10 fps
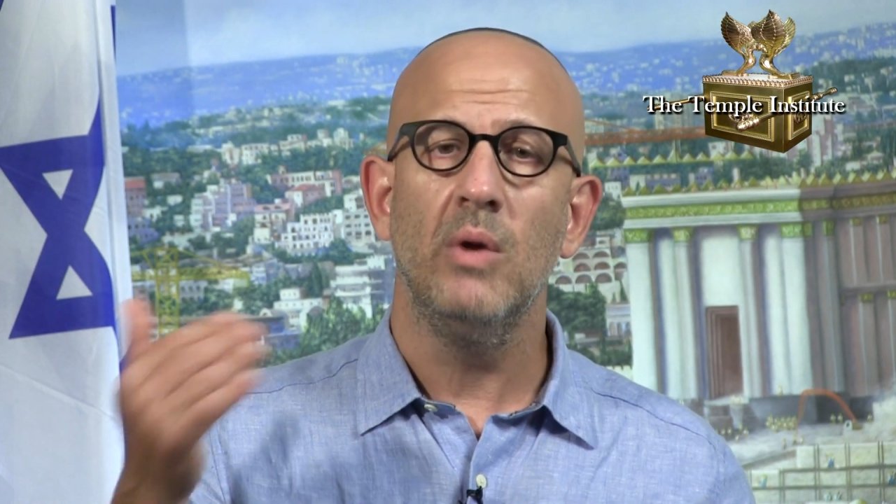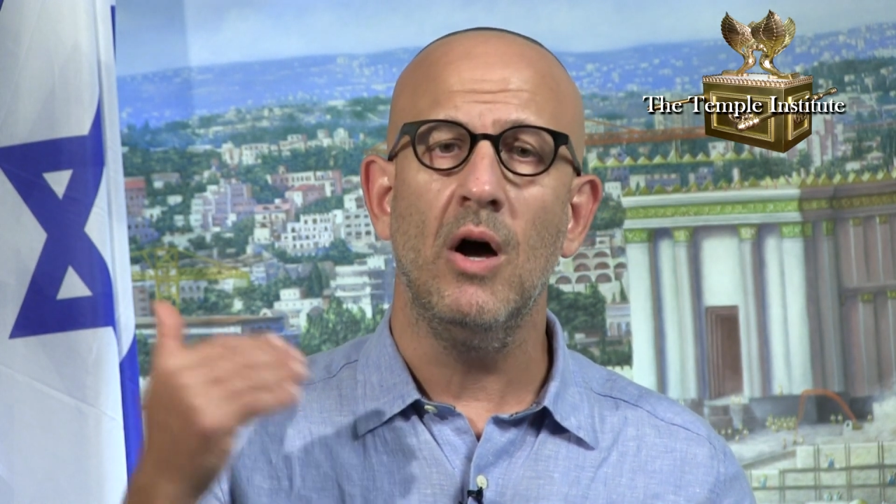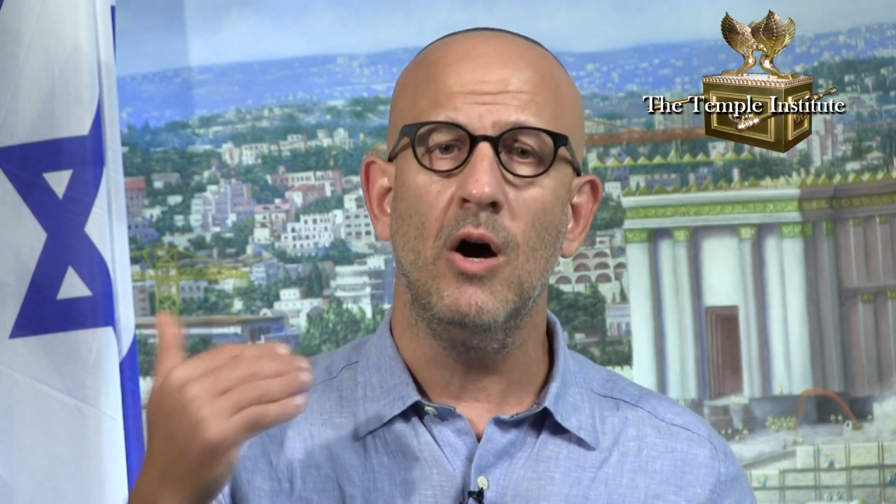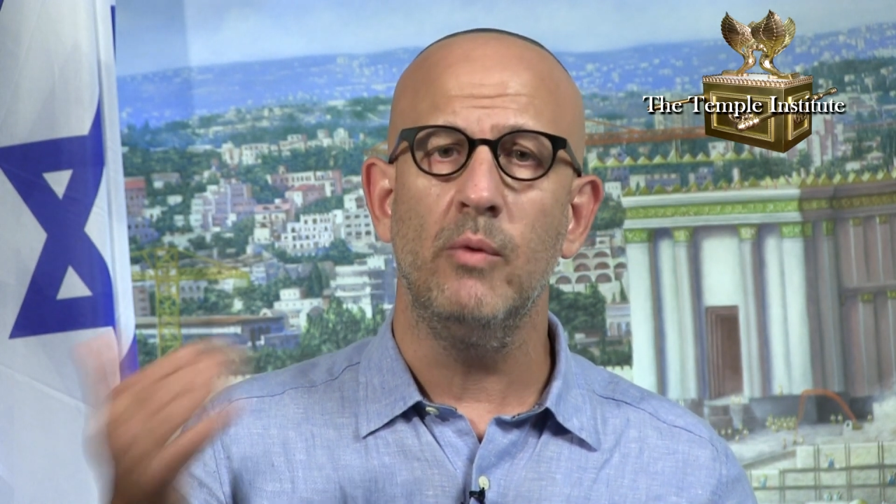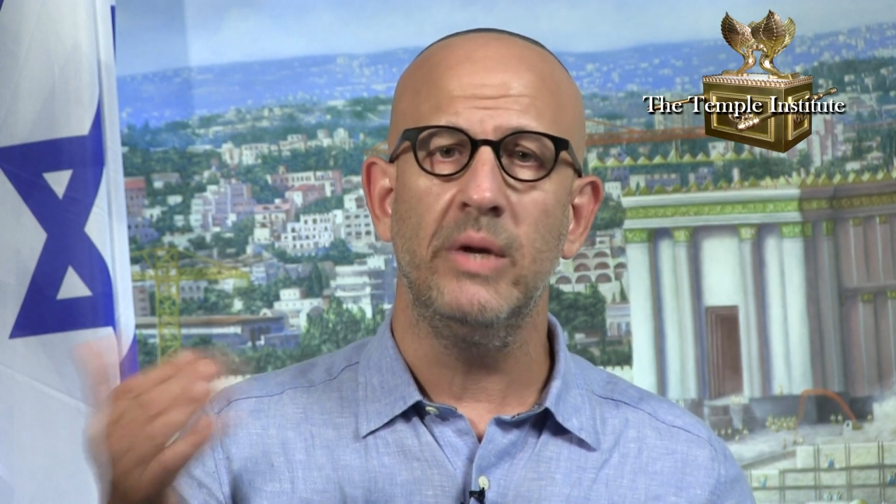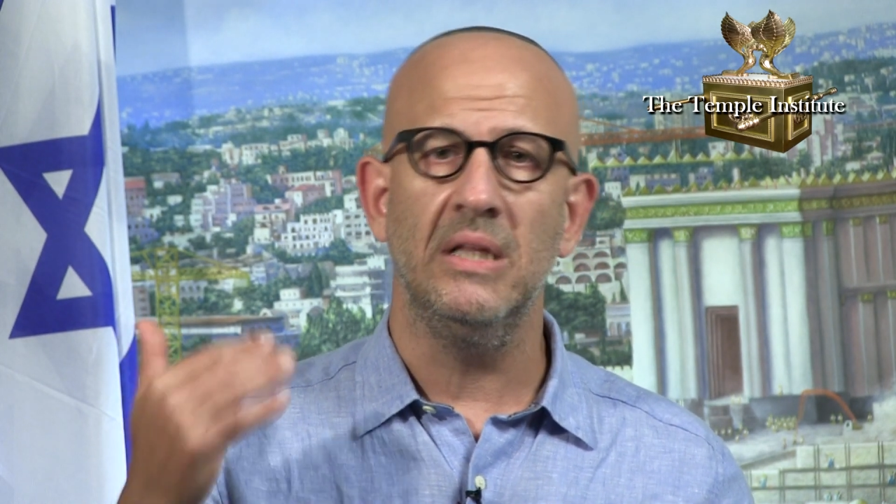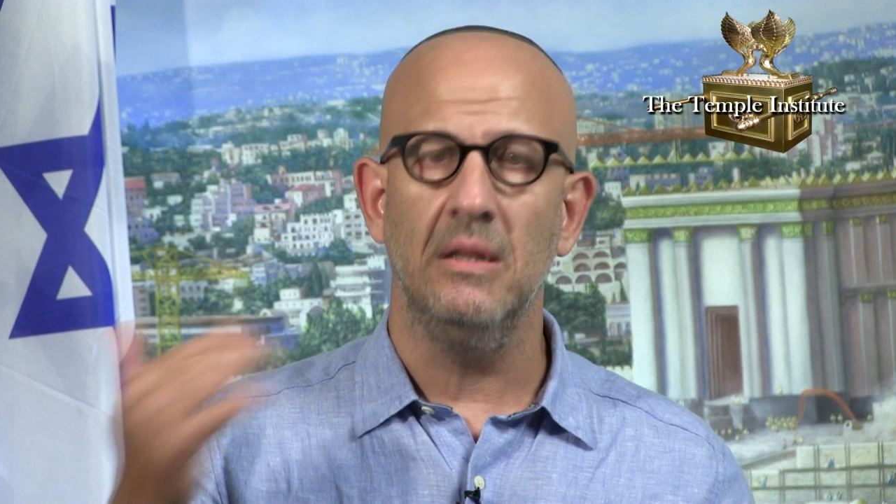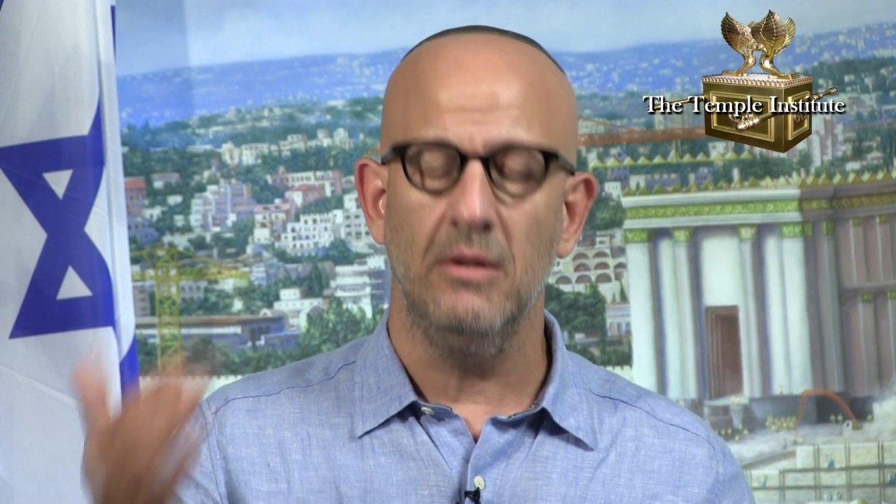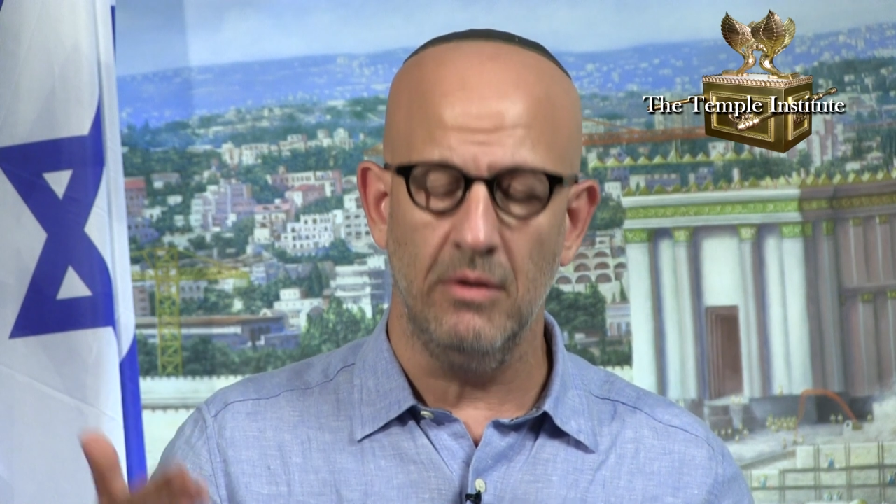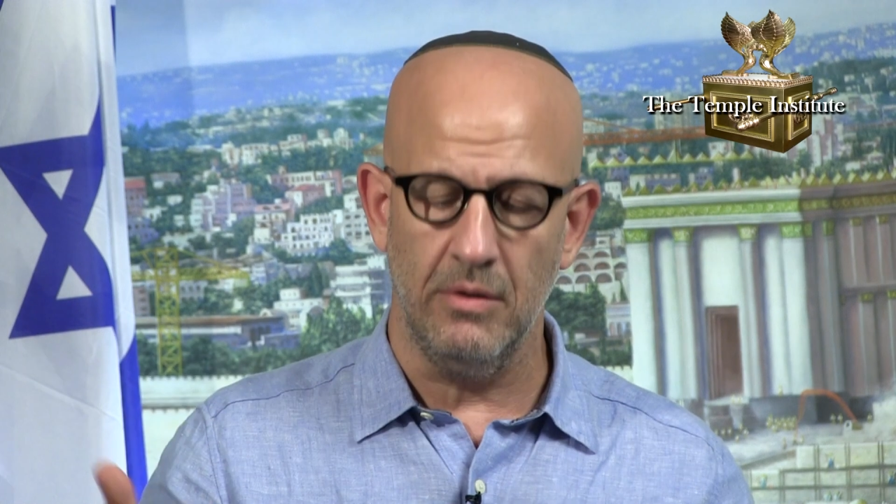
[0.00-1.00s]
already
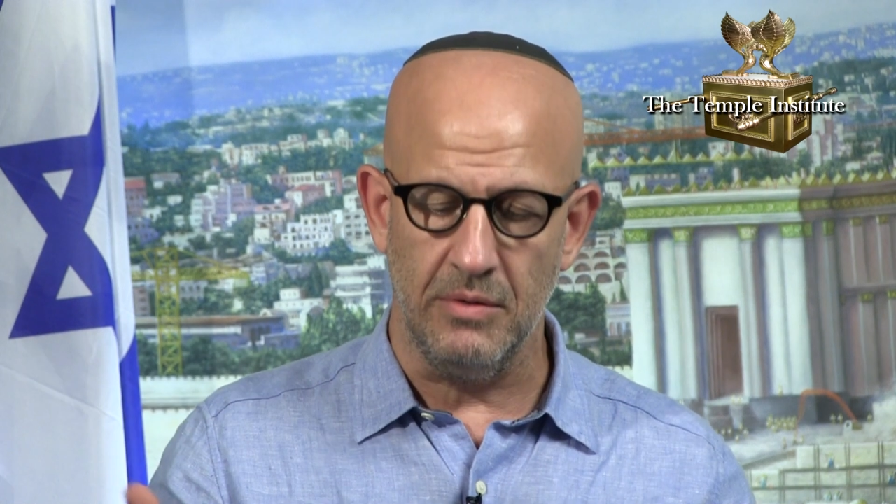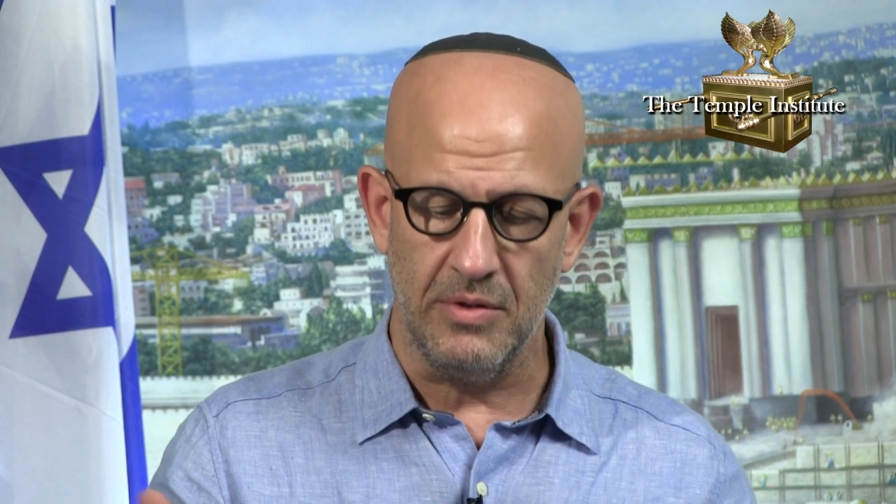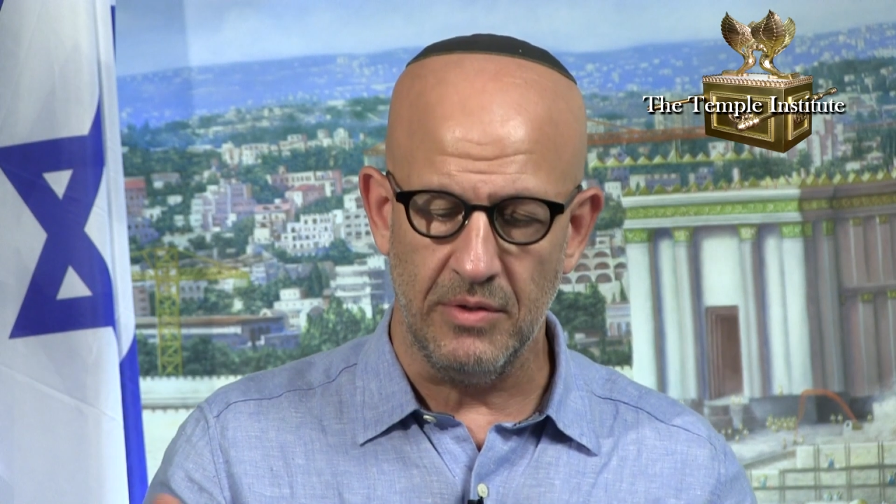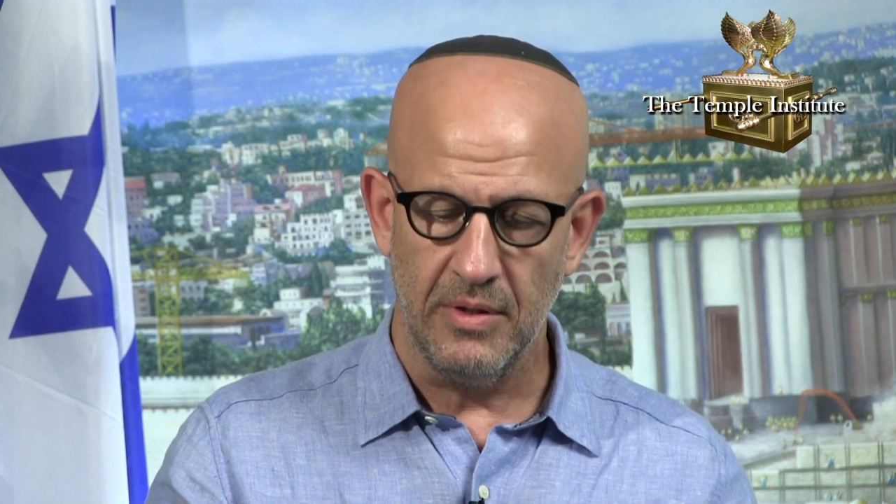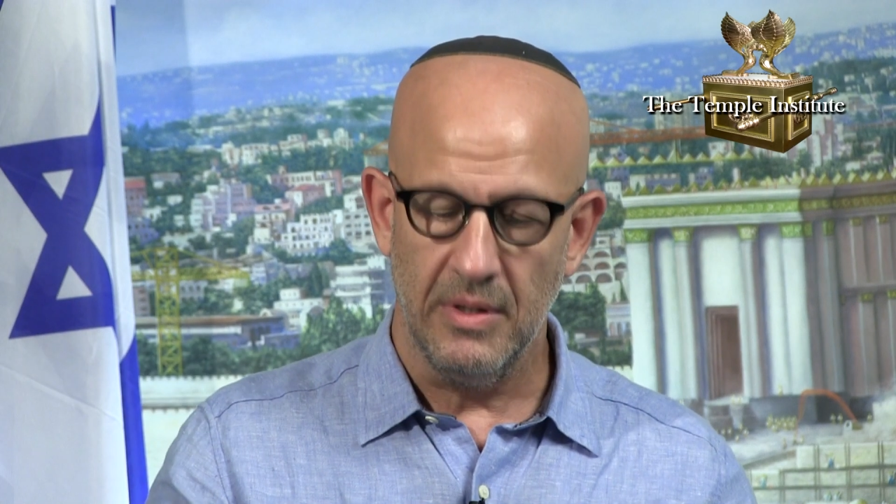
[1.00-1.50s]
learned